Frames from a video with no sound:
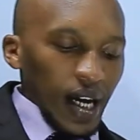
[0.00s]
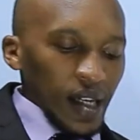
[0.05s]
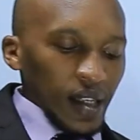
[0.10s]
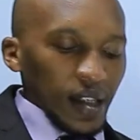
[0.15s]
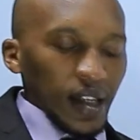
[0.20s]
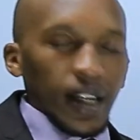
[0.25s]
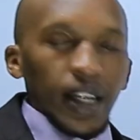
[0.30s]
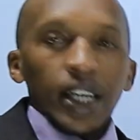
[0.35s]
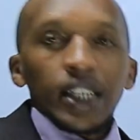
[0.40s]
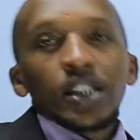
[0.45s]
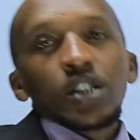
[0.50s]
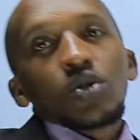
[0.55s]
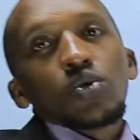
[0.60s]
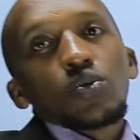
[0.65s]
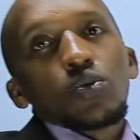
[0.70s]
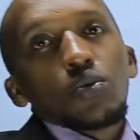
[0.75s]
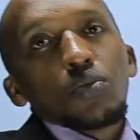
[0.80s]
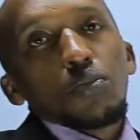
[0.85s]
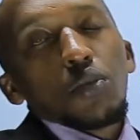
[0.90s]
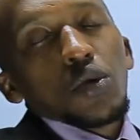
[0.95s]
and led
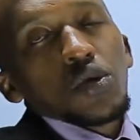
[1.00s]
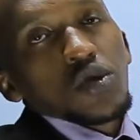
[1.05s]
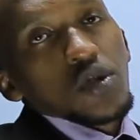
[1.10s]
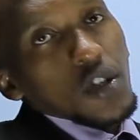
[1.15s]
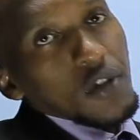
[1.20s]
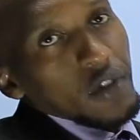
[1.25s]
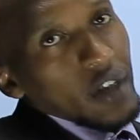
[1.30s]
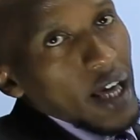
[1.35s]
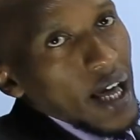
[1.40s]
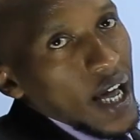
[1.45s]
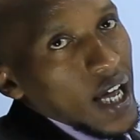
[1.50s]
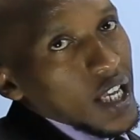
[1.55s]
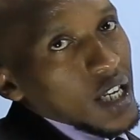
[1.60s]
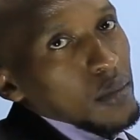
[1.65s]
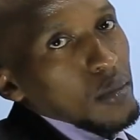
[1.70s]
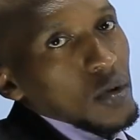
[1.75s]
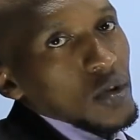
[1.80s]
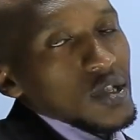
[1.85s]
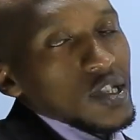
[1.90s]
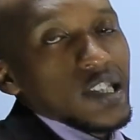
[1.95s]
to most of the
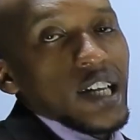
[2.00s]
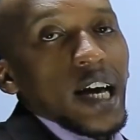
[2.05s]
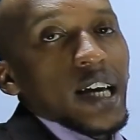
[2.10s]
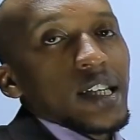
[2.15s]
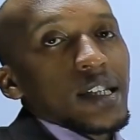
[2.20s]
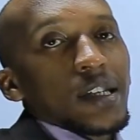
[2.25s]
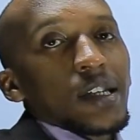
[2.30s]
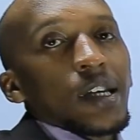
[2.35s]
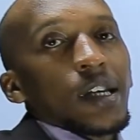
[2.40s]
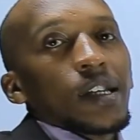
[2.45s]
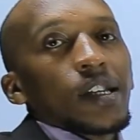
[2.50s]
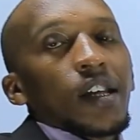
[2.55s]
animals dying.